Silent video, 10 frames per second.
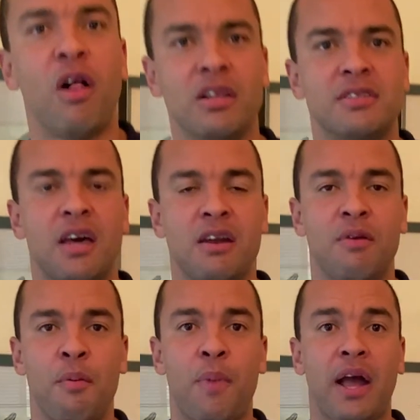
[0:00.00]
all of a sudden,
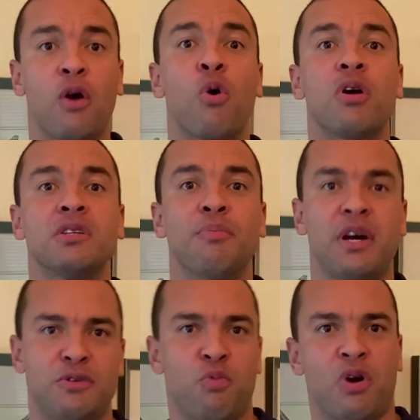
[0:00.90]
my core is
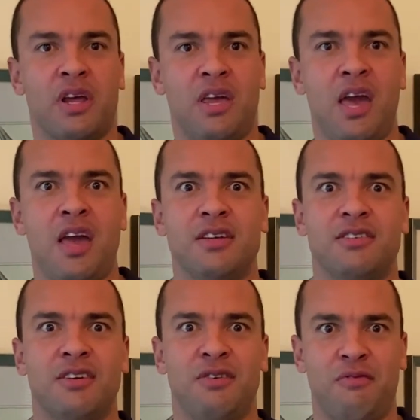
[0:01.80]
much more engaged,
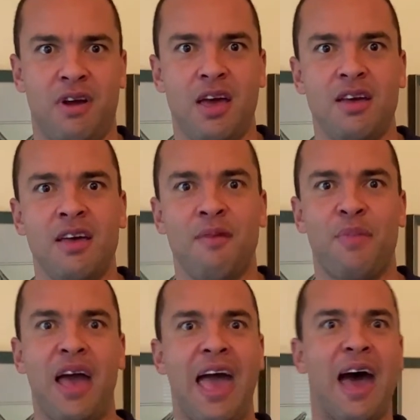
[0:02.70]
right?
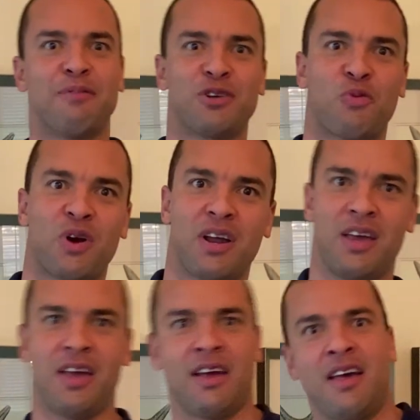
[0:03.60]
My abs are
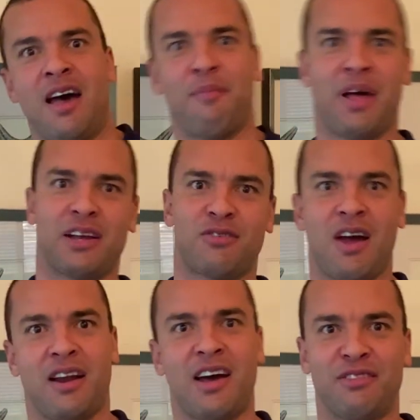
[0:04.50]
working, I'm like
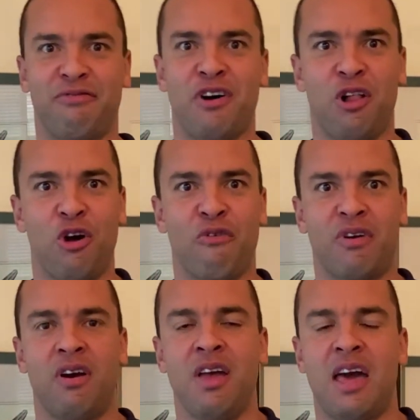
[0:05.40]
trying not to fall
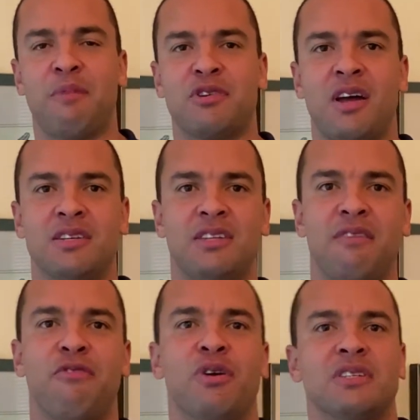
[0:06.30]
over, and I'm trying to stay
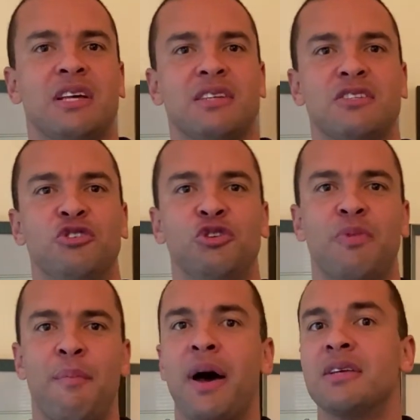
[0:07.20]
focused as I still do my
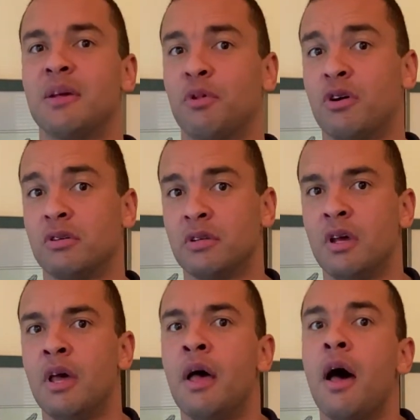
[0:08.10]
bicep curls.
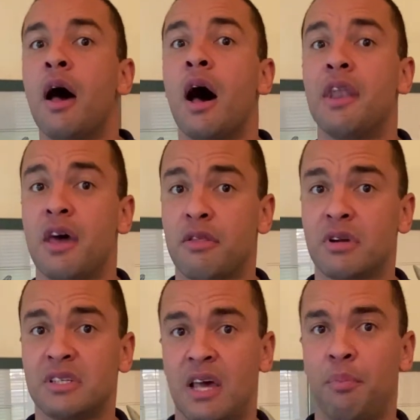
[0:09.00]
Another
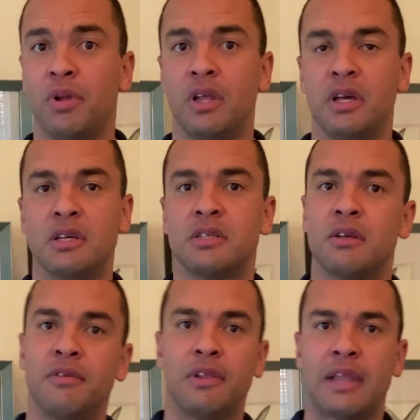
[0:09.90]
example is
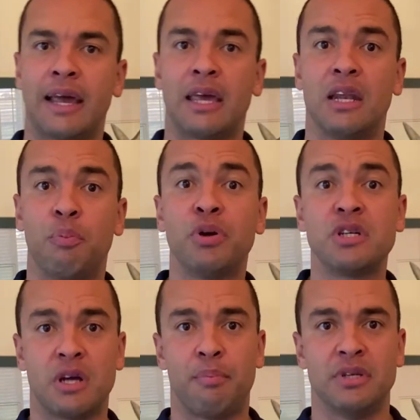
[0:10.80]
like in a
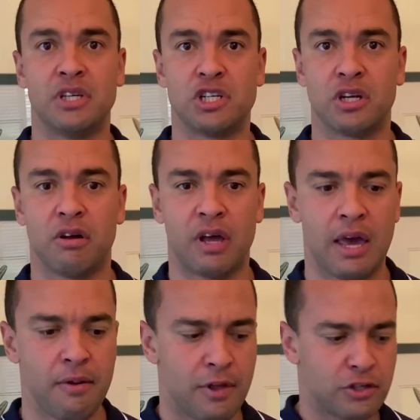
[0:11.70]
push-up position, okay?
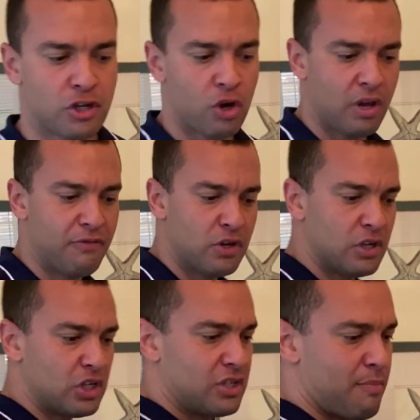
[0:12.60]
So if you can
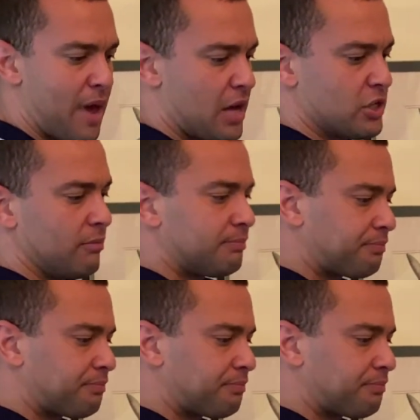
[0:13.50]
just imagine,